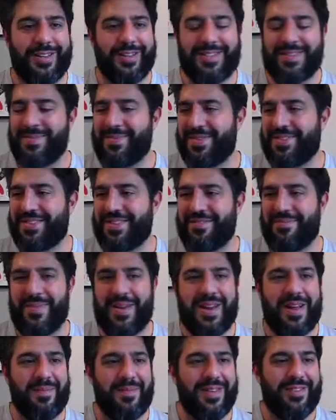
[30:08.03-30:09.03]
Some of this stuff might
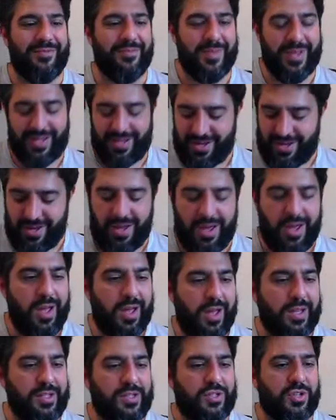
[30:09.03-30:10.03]
not even be
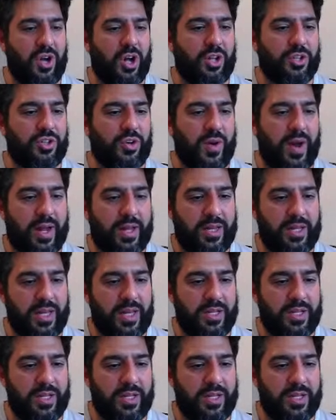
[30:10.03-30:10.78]
installed correctly.